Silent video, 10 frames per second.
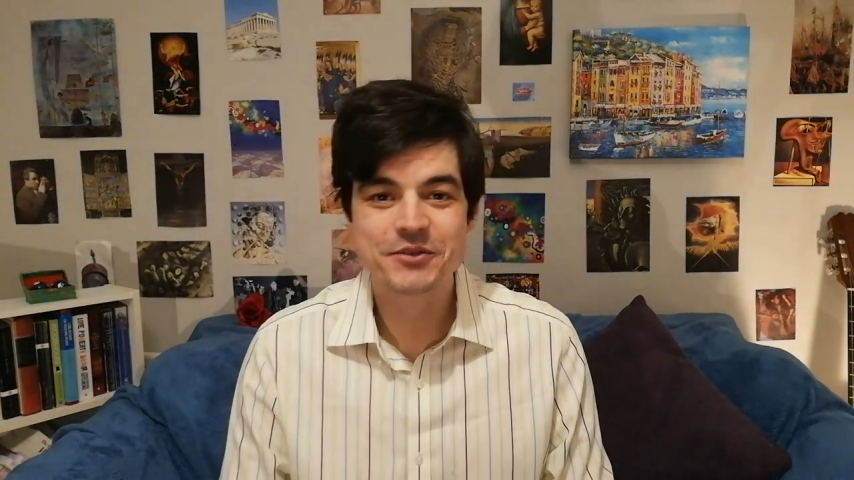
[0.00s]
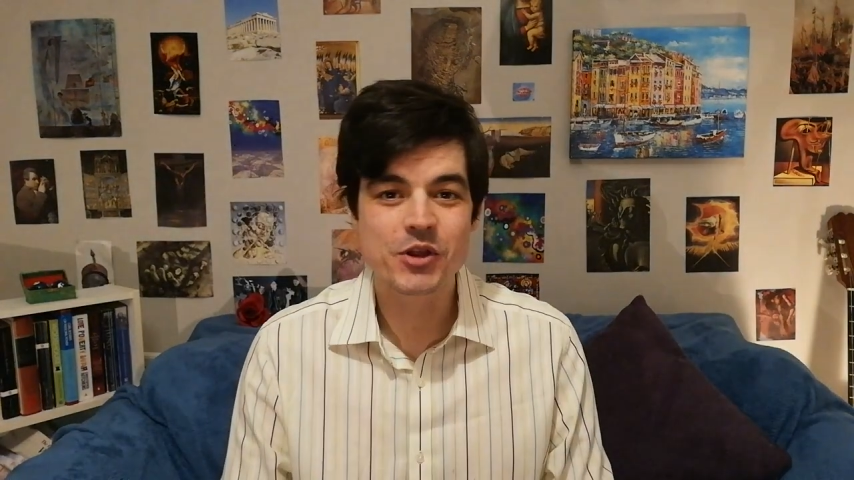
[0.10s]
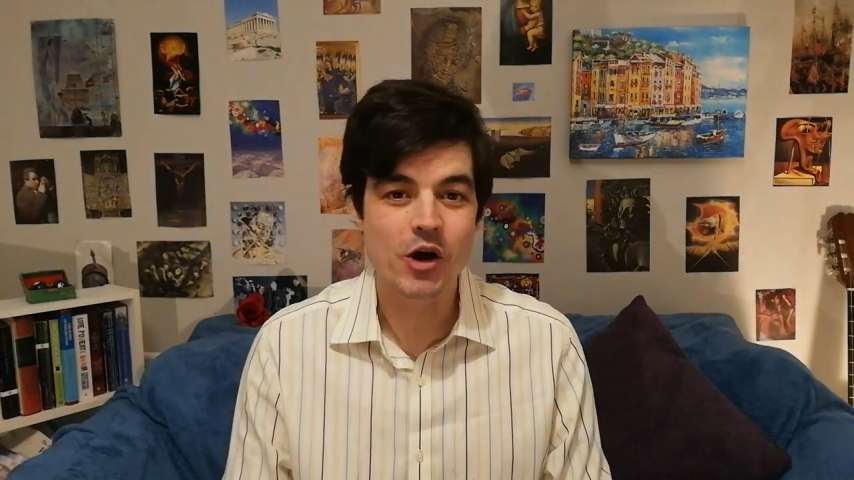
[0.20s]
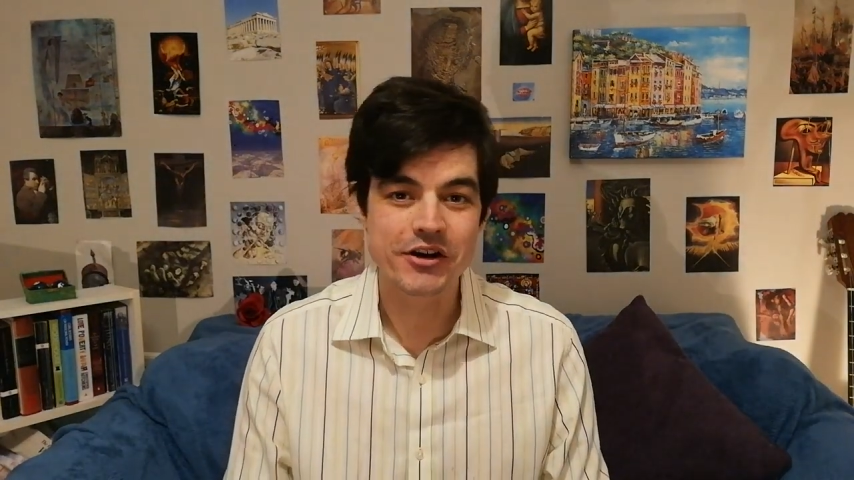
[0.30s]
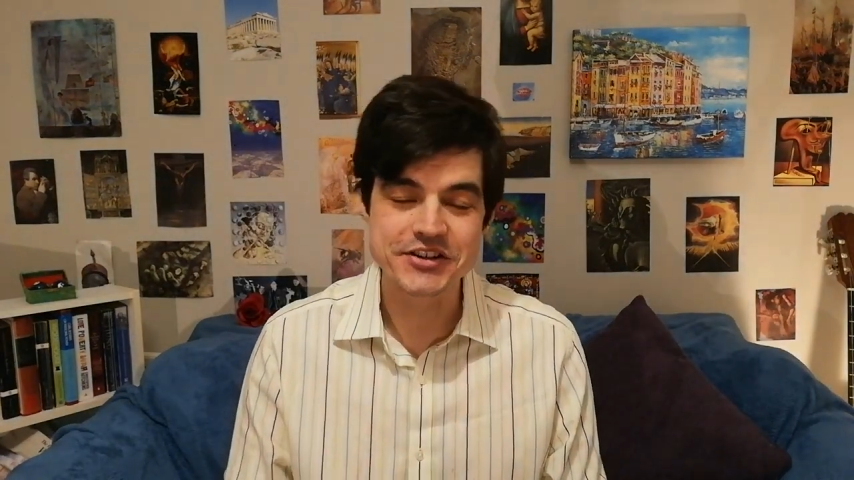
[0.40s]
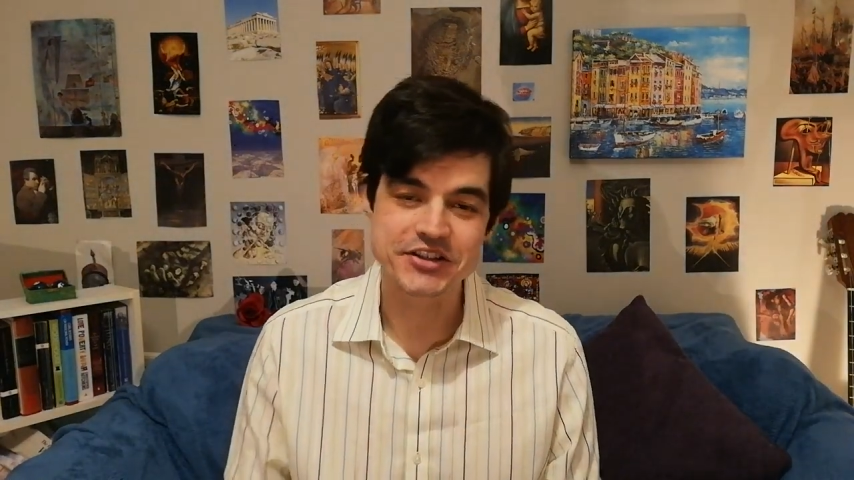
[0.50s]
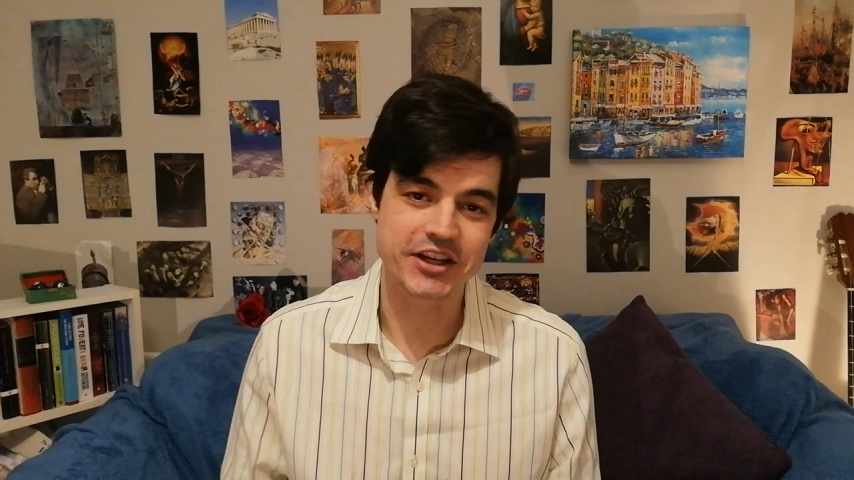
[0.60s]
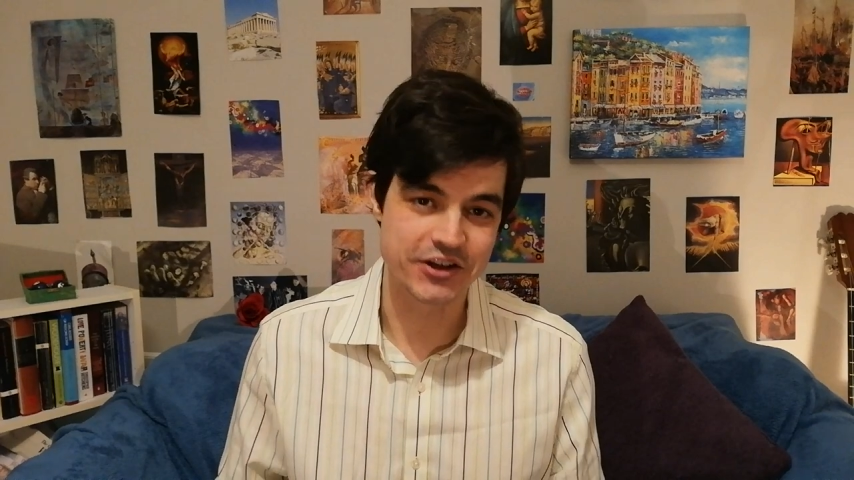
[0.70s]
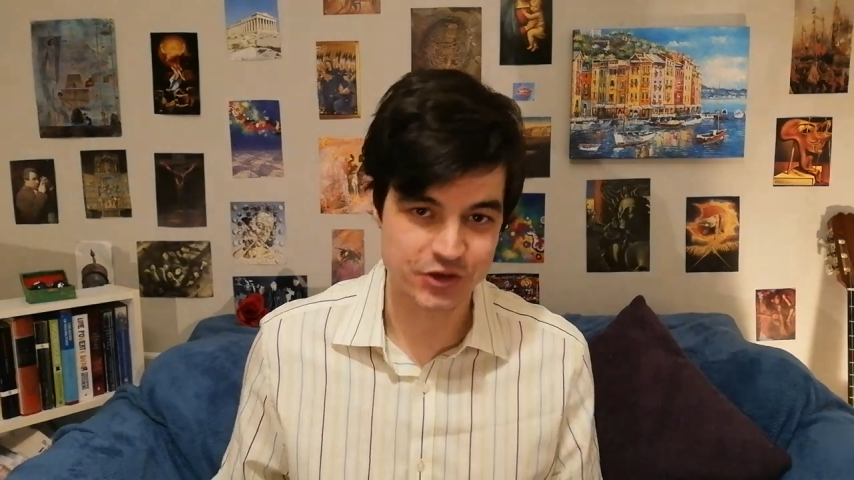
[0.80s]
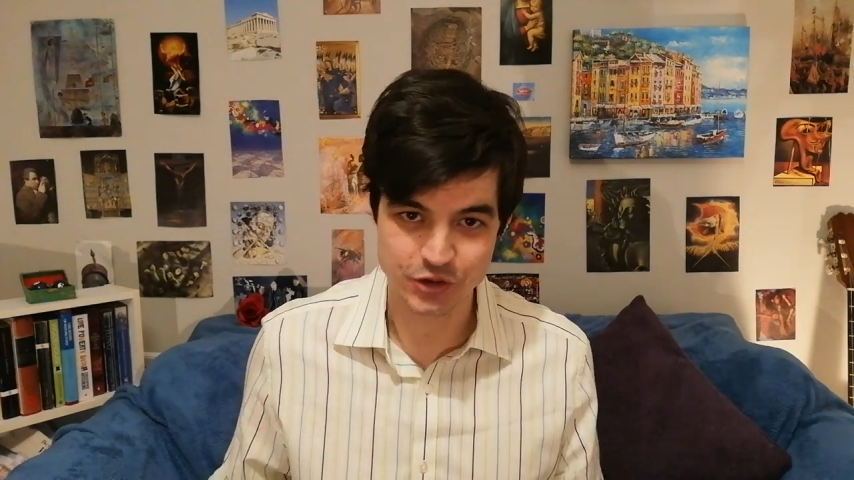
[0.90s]
with orange
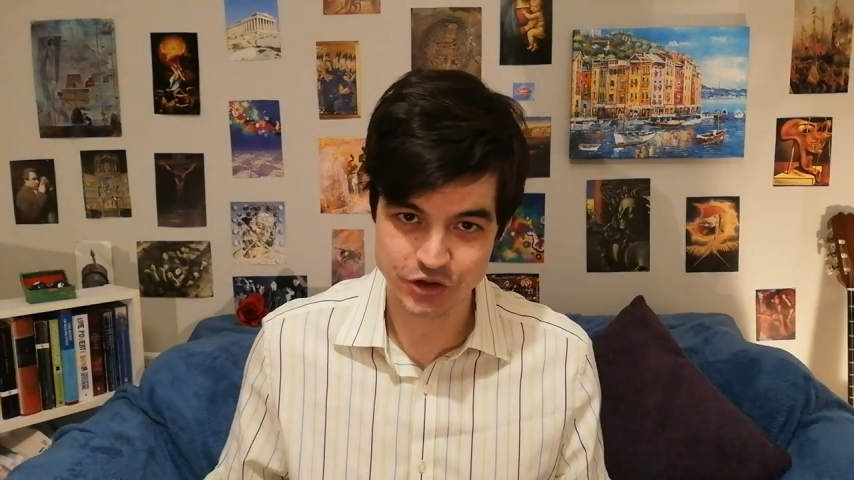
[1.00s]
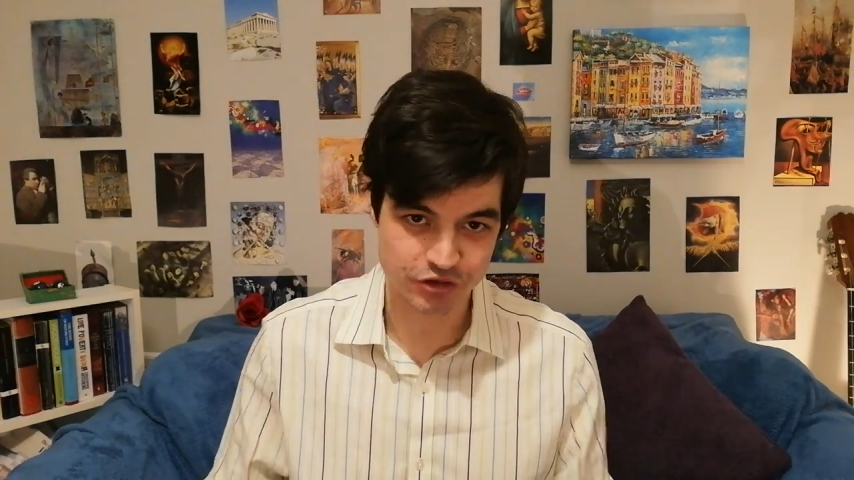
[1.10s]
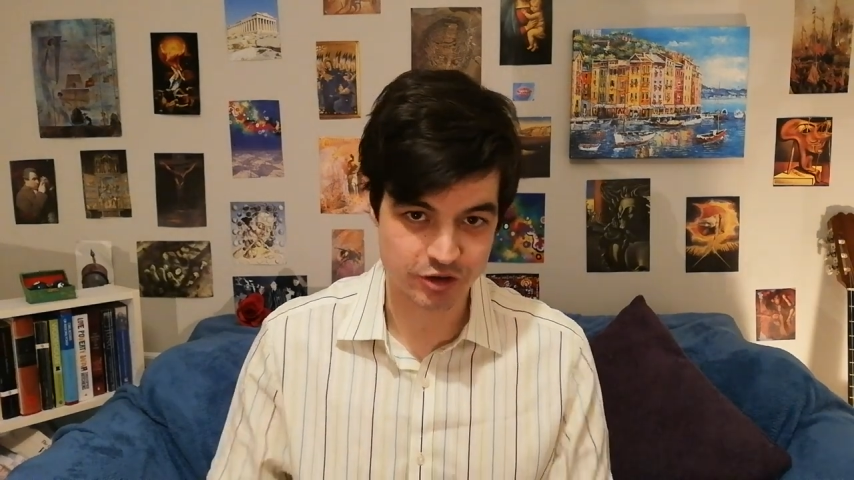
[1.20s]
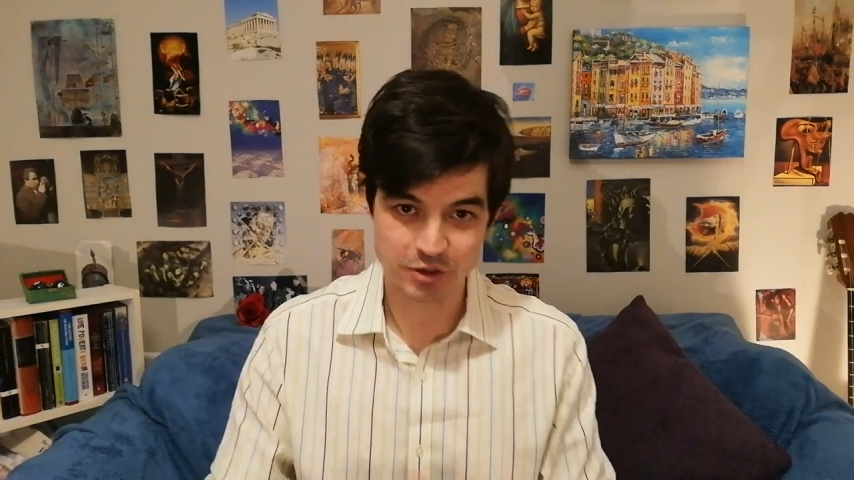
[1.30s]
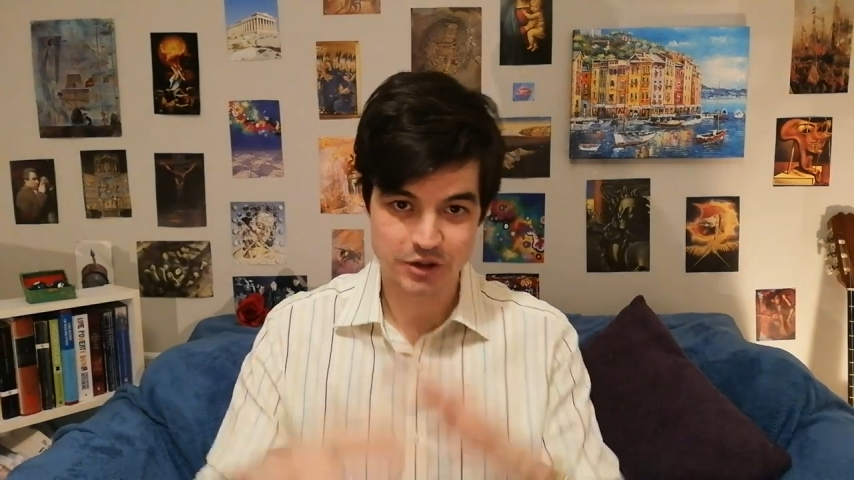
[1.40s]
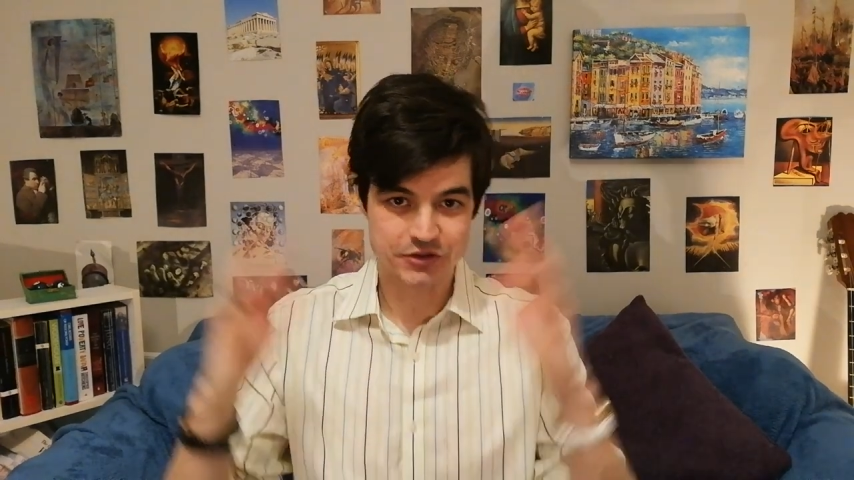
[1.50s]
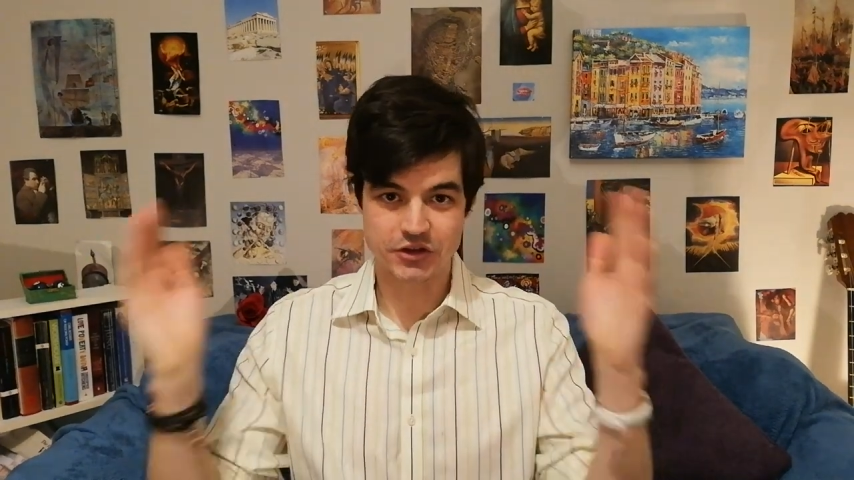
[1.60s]
skin doing a tree pose